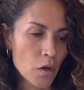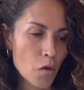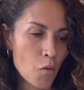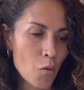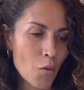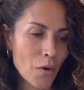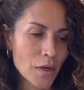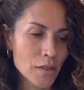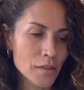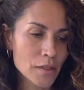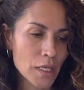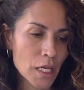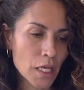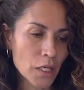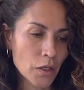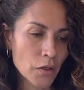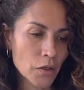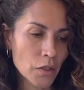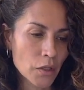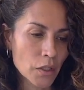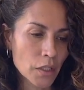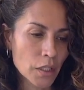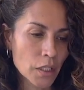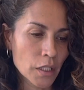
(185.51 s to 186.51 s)
One's
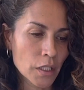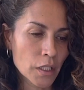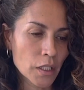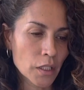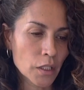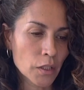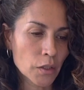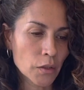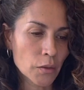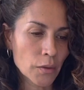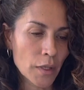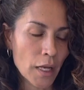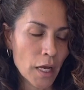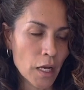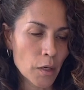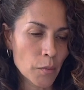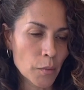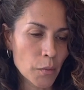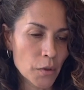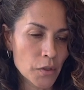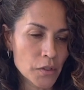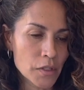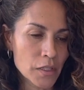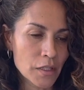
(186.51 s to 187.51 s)
anger can include
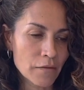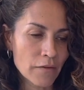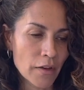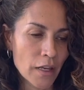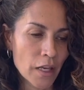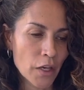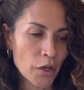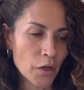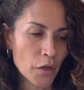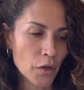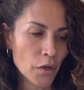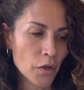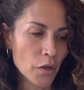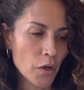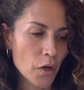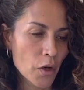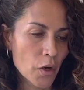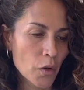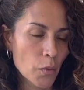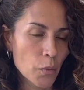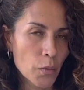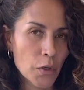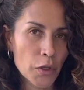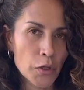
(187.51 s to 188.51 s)
outbursts of anger,
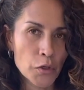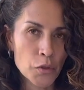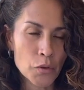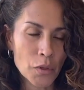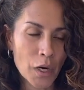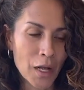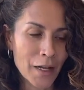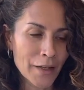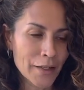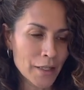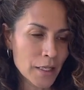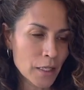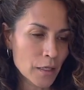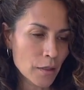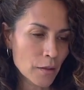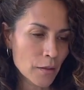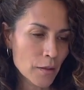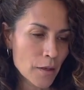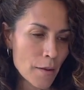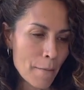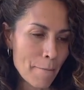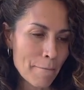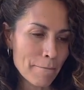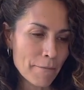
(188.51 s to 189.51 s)
withdrawing,
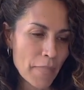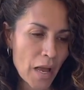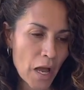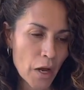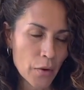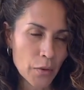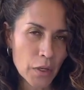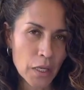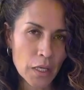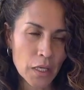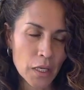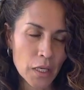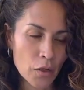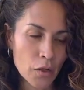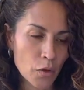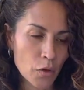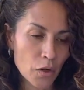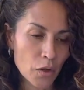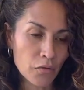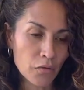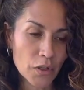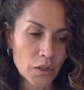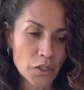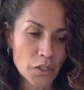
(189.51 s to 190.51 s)
pouting, or
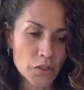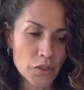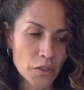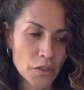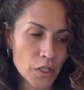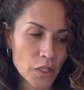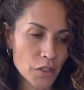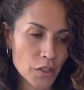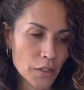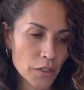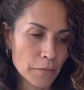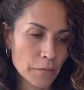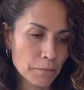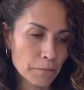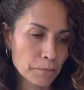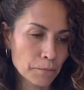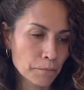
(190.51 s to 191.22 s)
frustration.